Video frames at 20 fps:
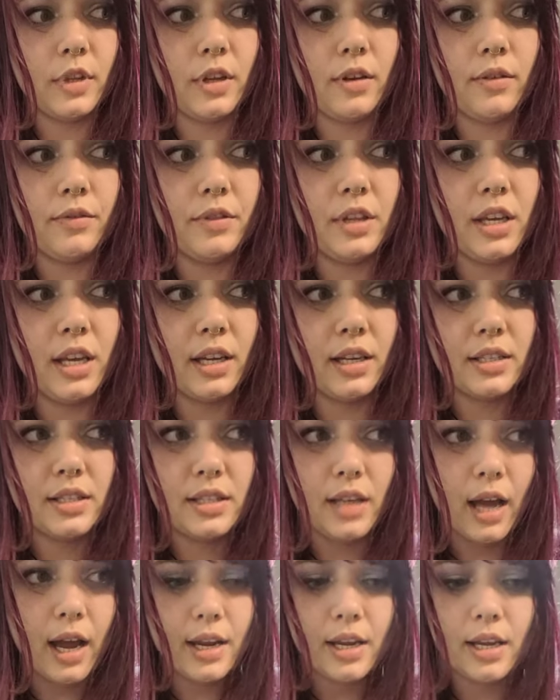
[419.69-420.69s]
of the
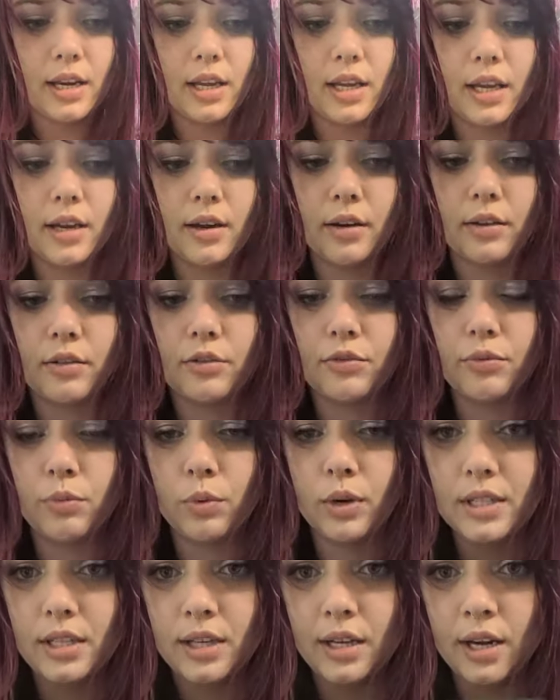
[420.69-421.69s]
anxiety of
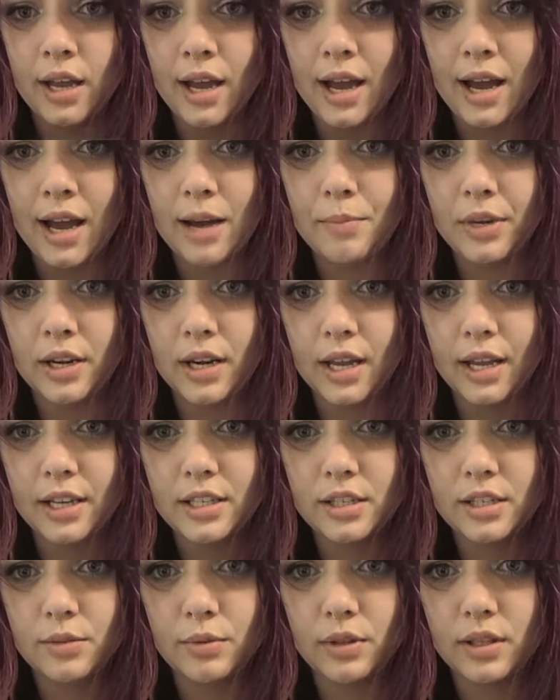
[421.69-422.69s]
what's going to happen
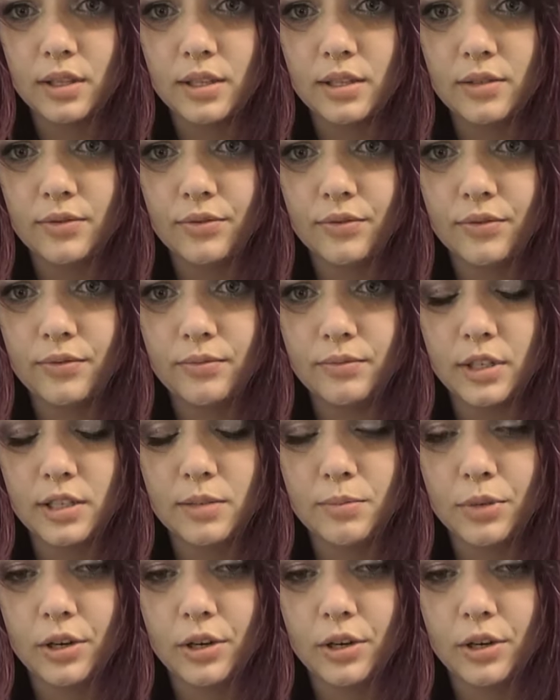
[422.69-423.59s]
next with this this